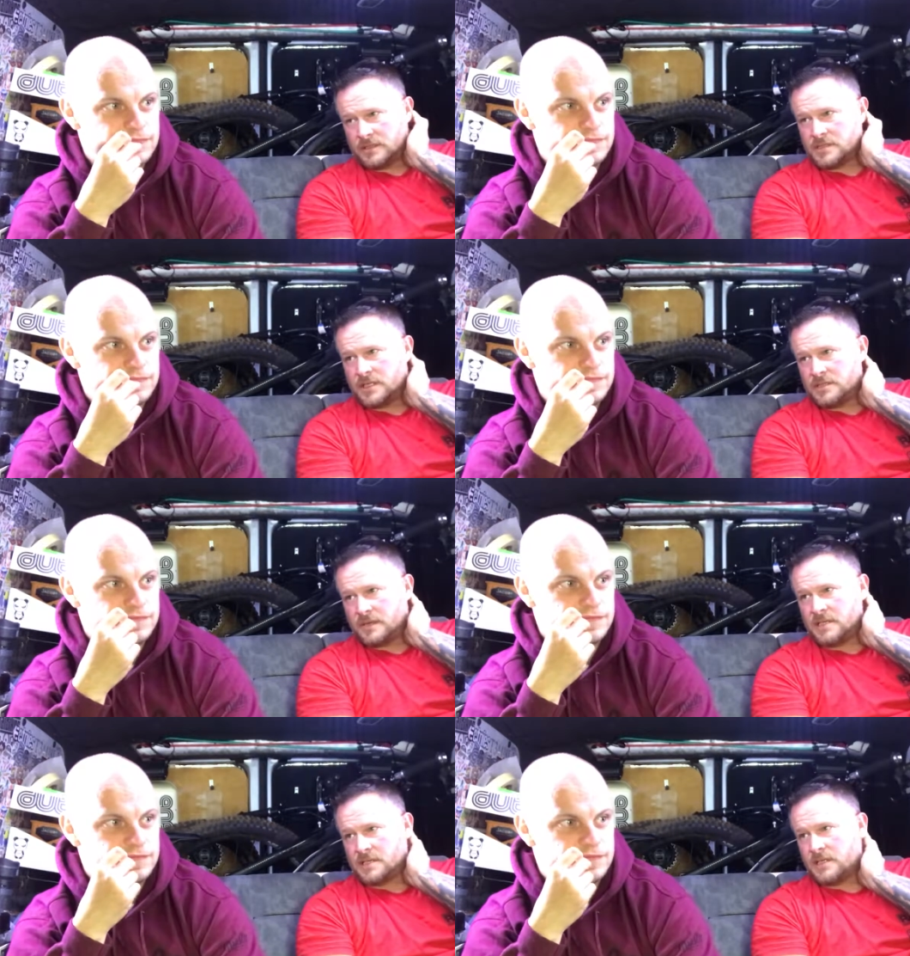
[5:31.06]
Speaker 1: can seize
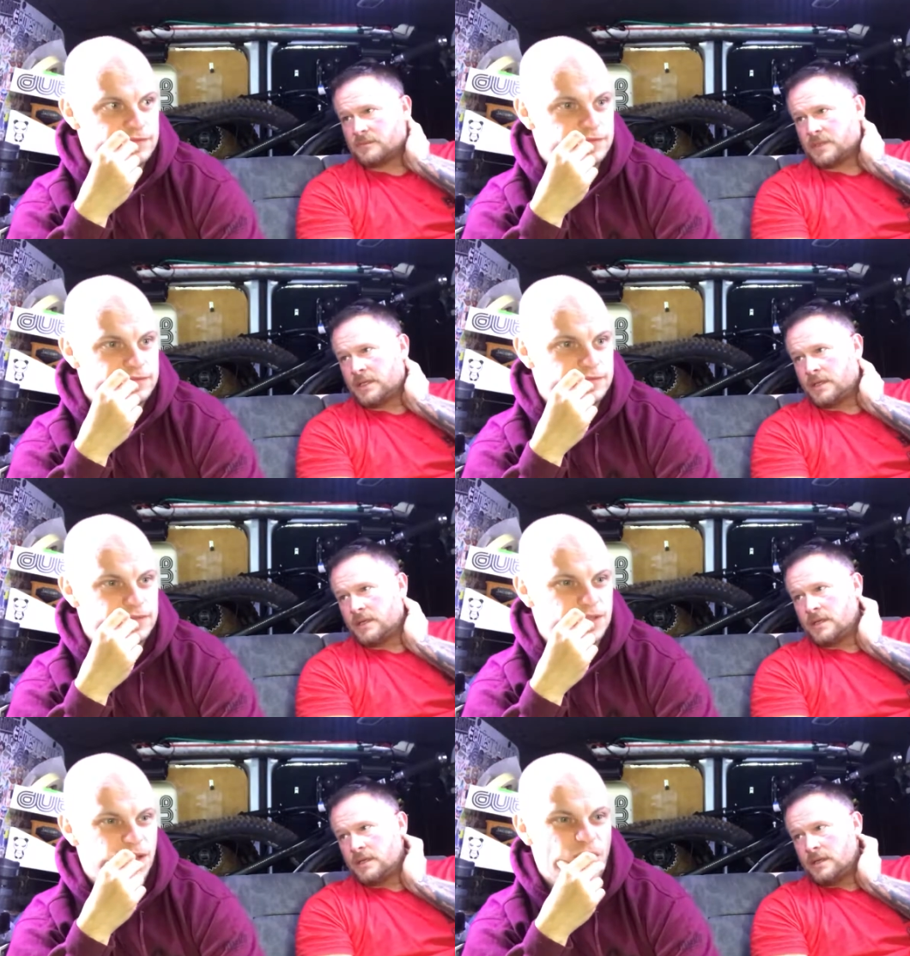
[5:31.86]
your engine up.
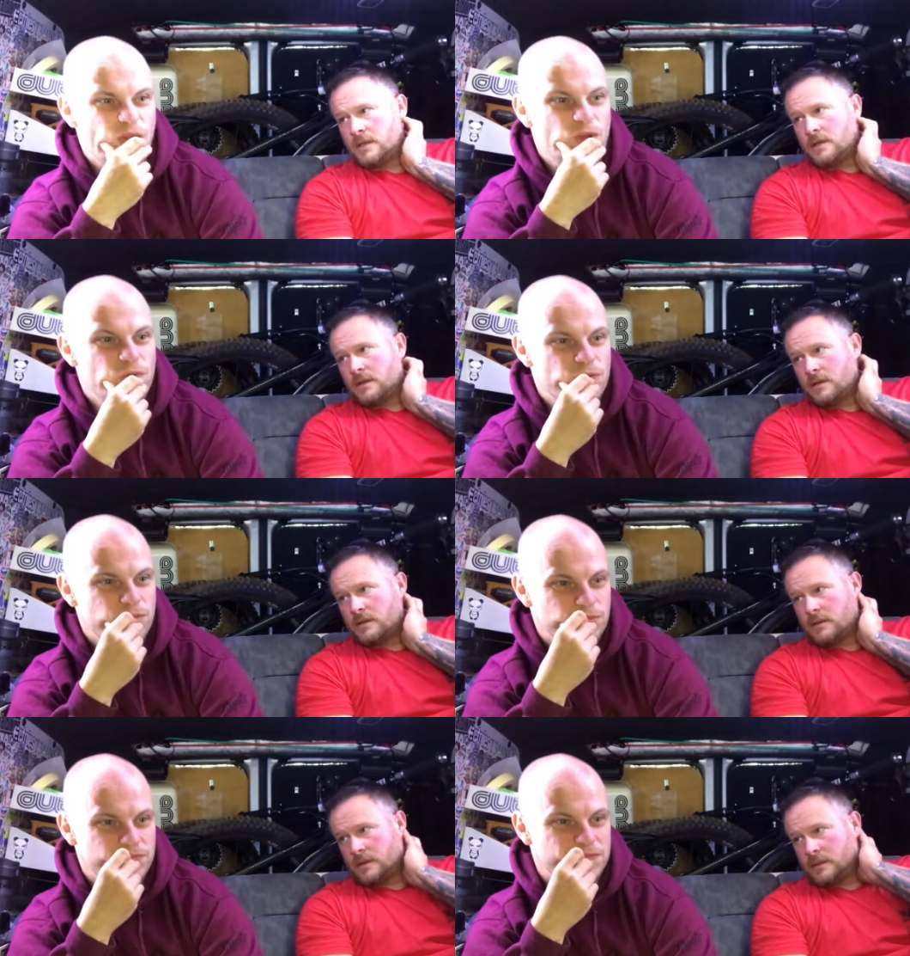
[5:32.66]
Speaker 2: Ew.
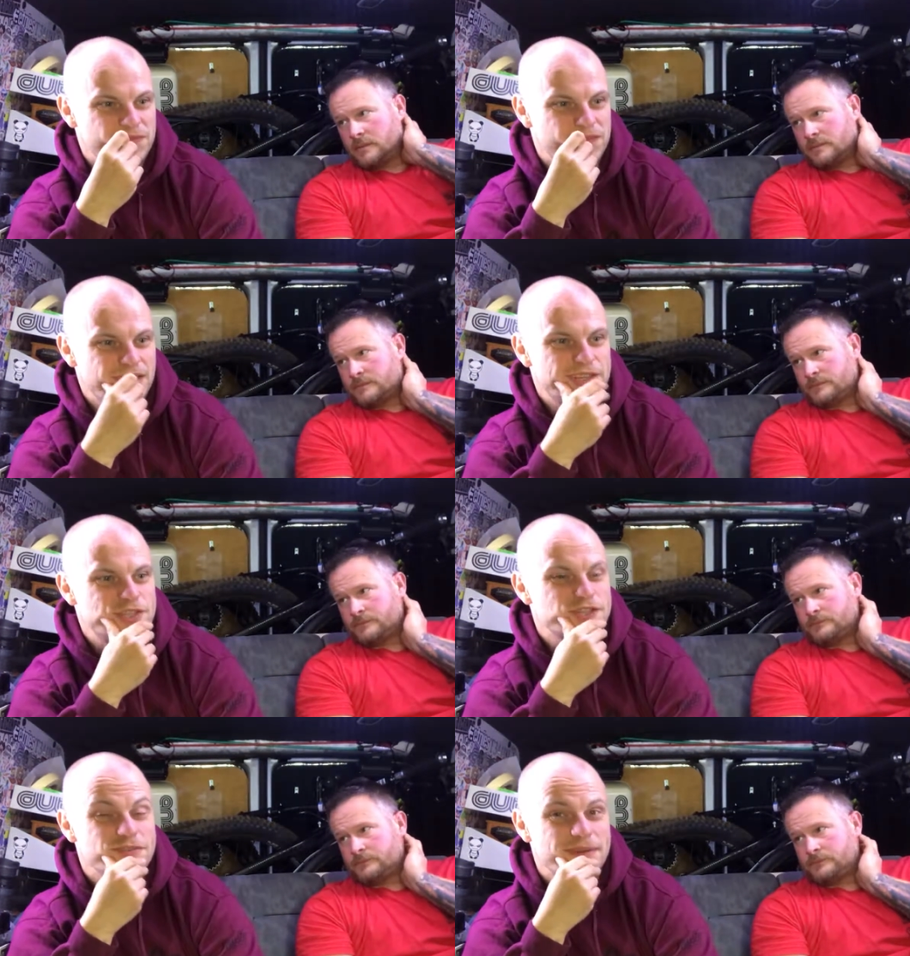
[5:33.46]
Yeah.
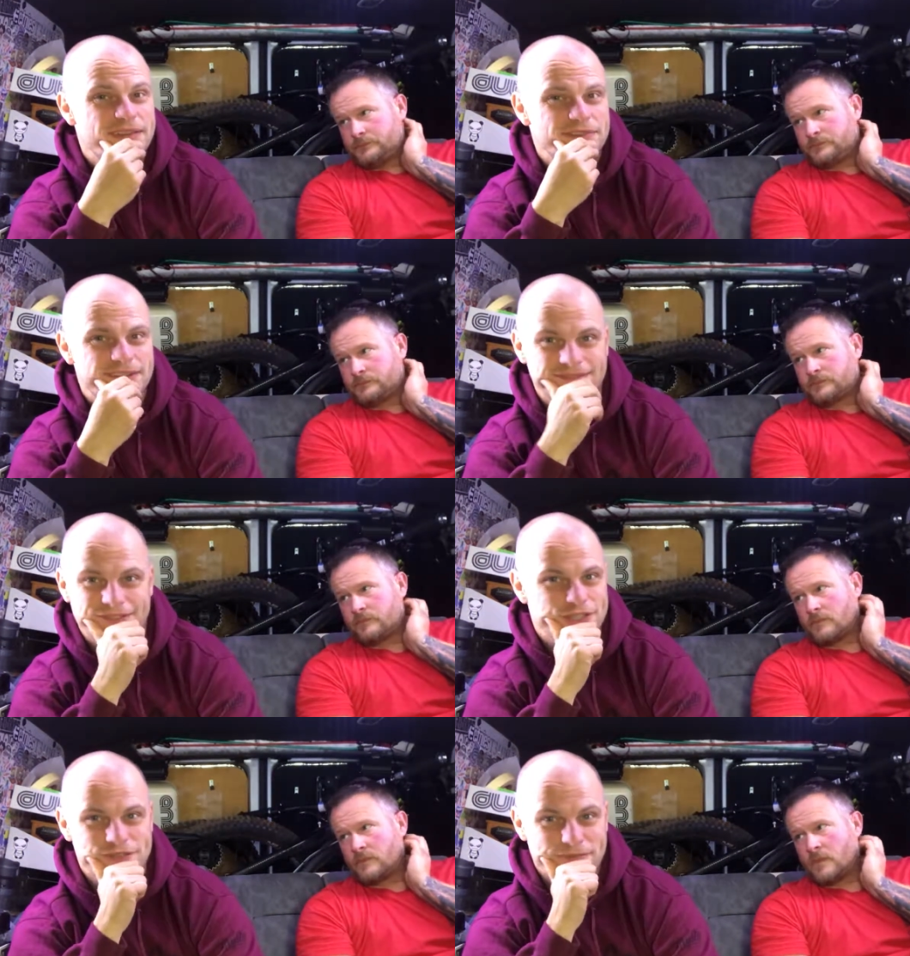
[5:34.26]
Just from leaving it,
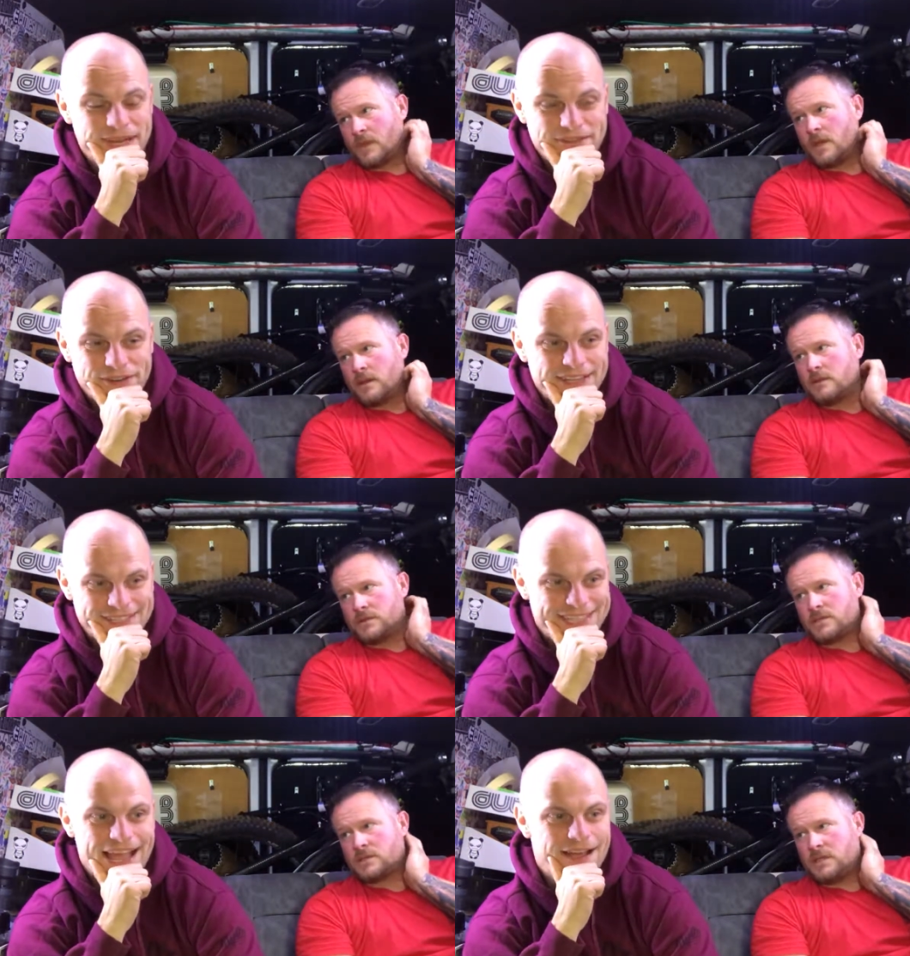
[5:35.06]
just from leaving
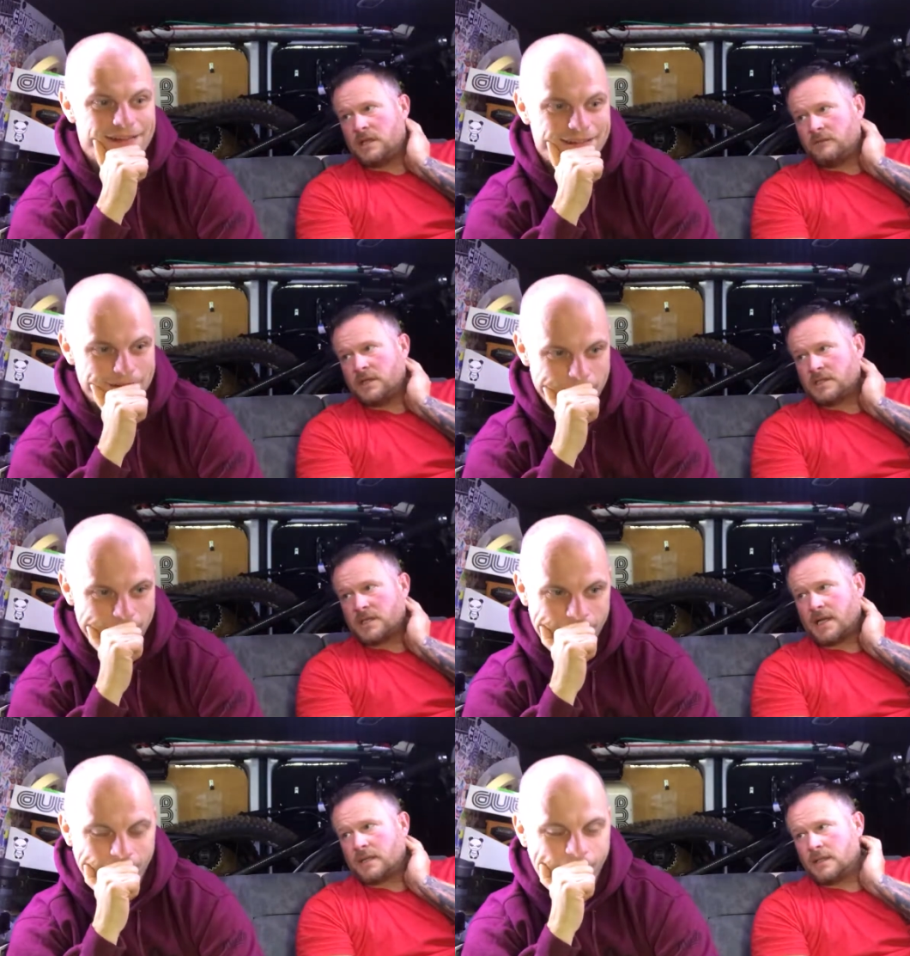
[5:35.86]
it sat. Just
Speaker 1: leaving it
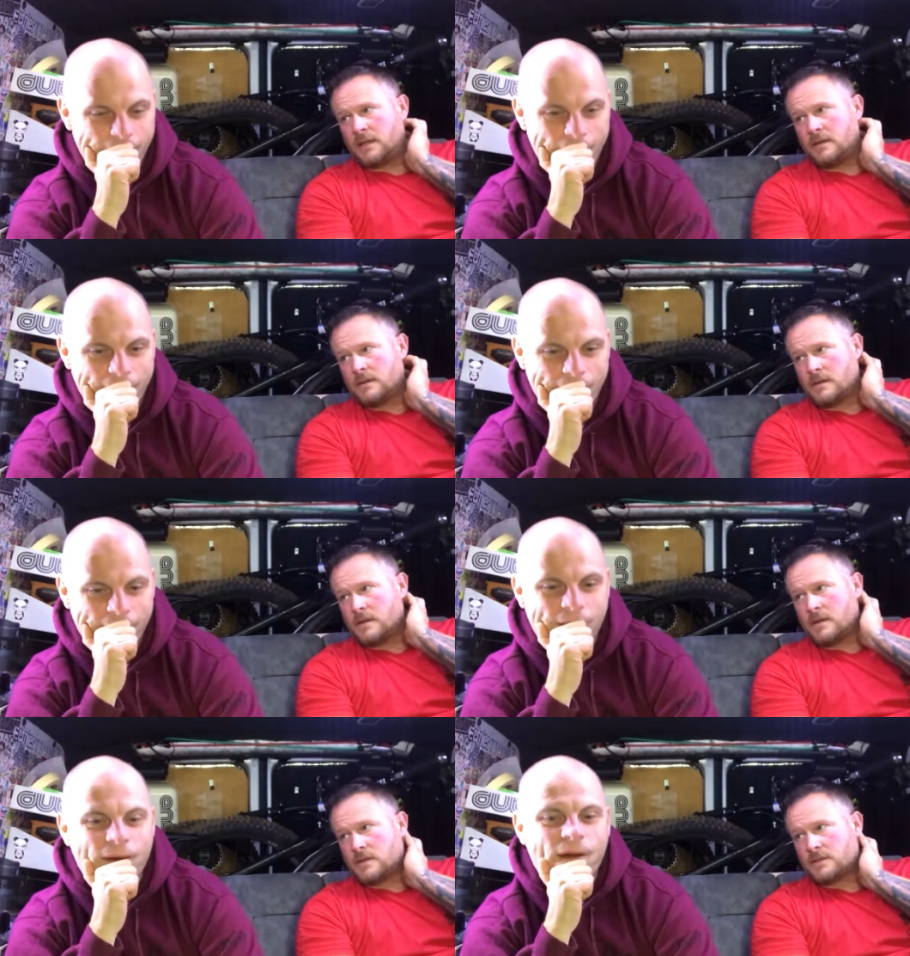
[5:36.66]
sat. Yeah.
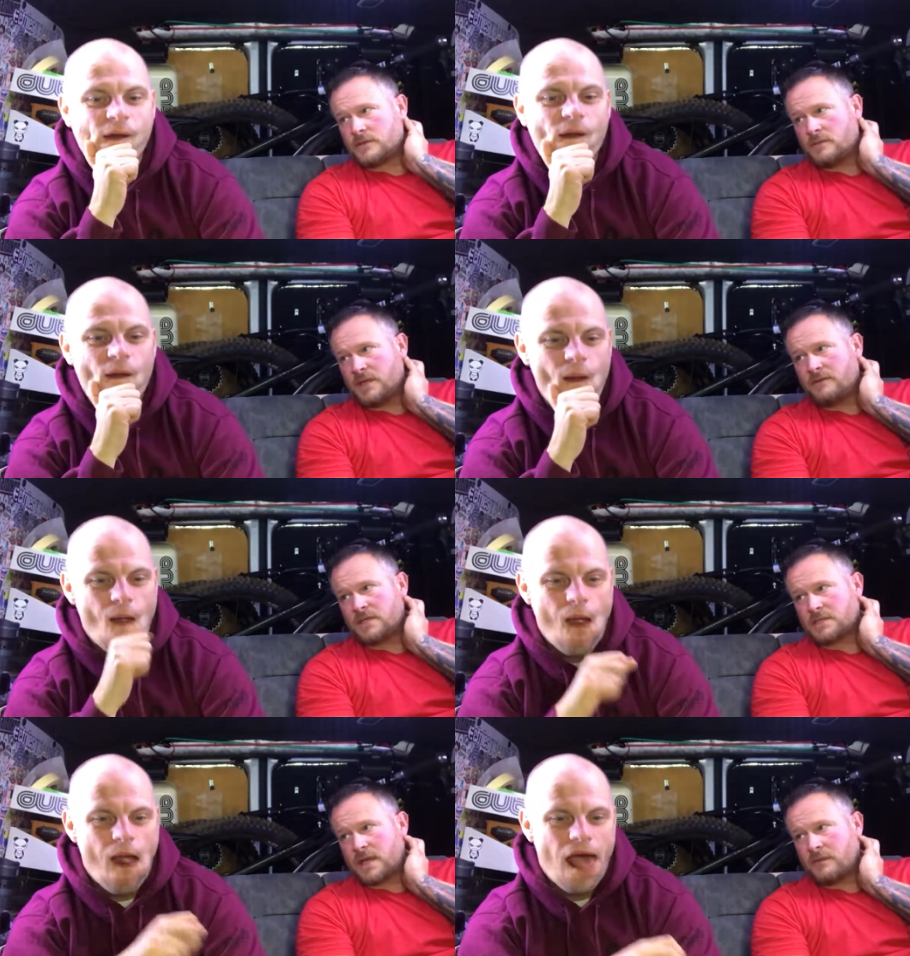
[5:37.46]
Yeah, just from leaving
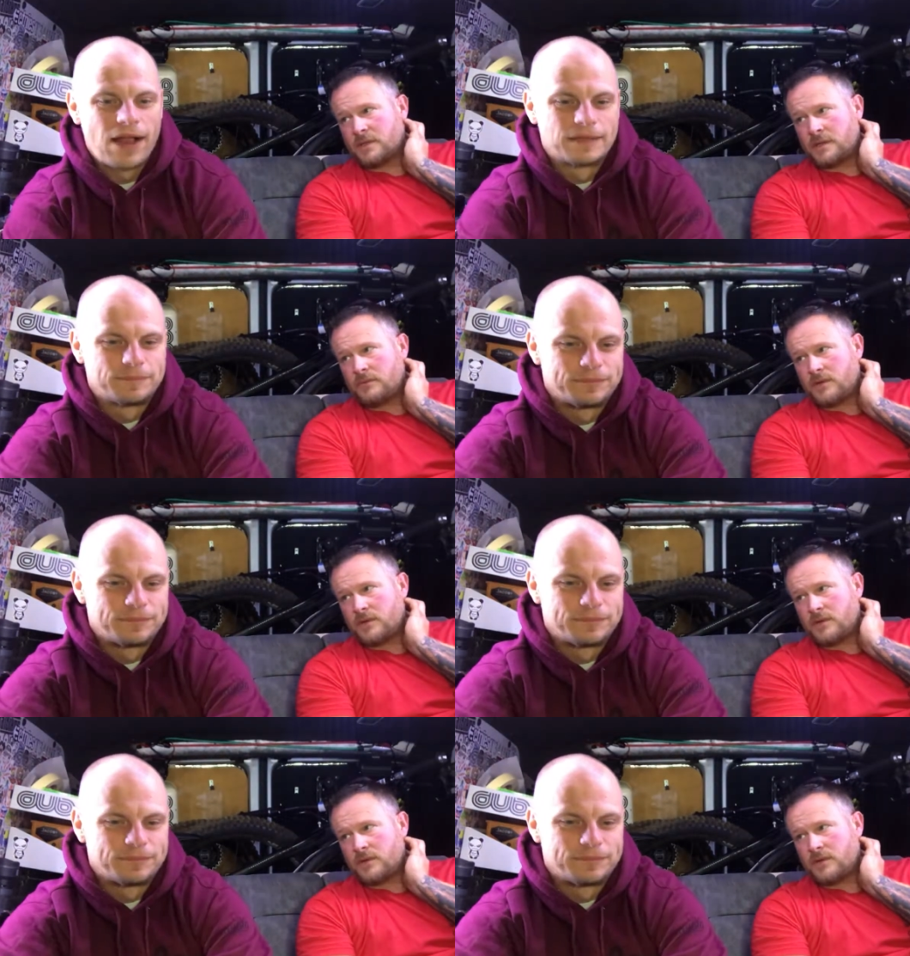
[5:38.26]
it sat with no